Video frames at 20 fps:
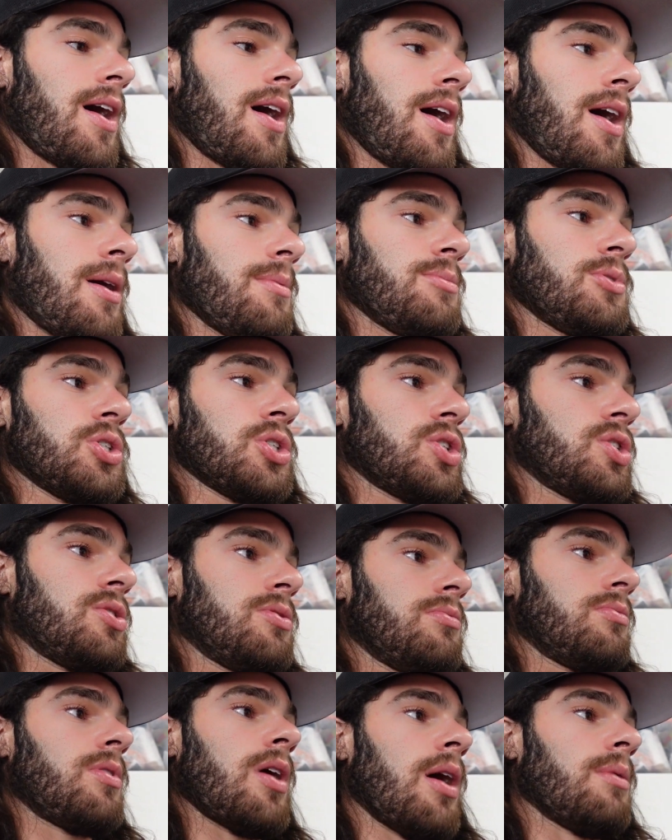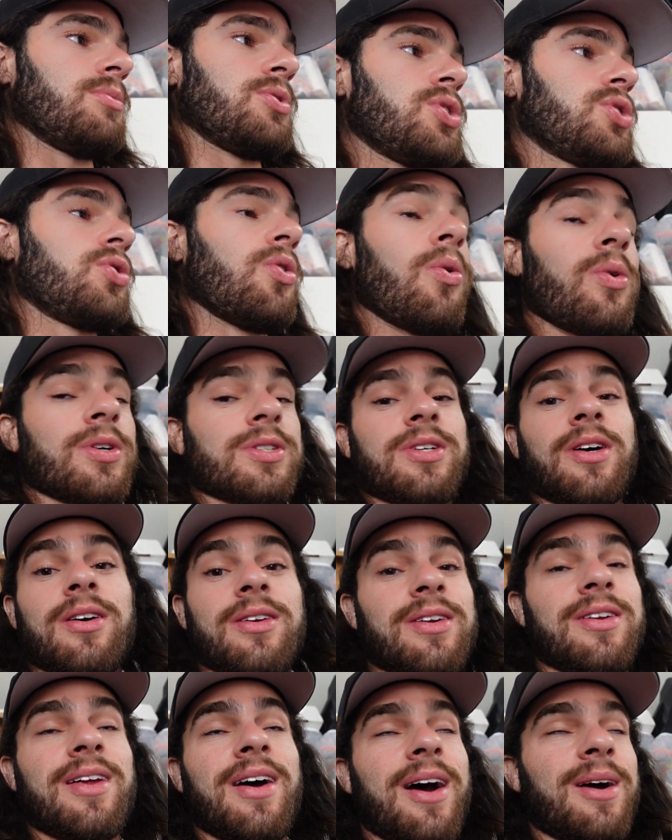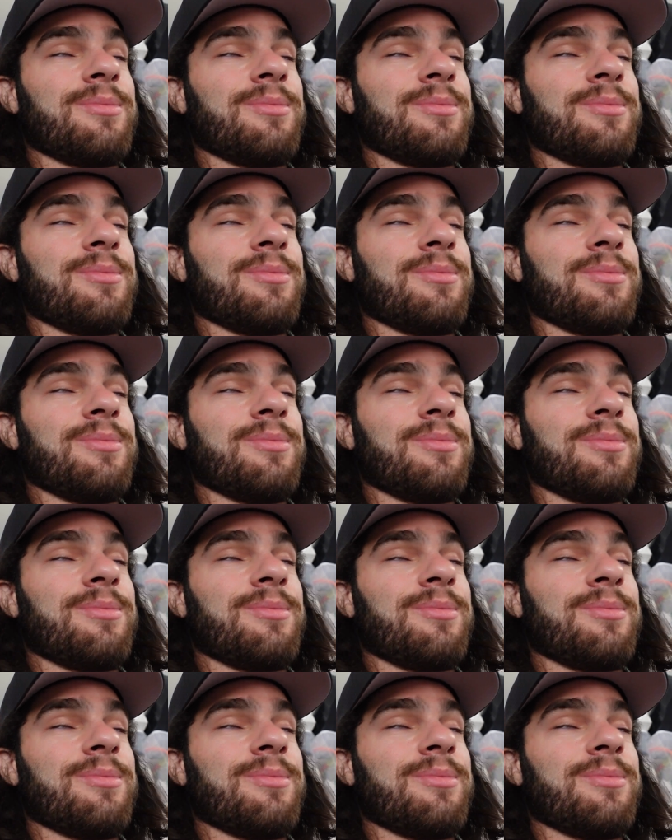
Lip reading: I'm so excited.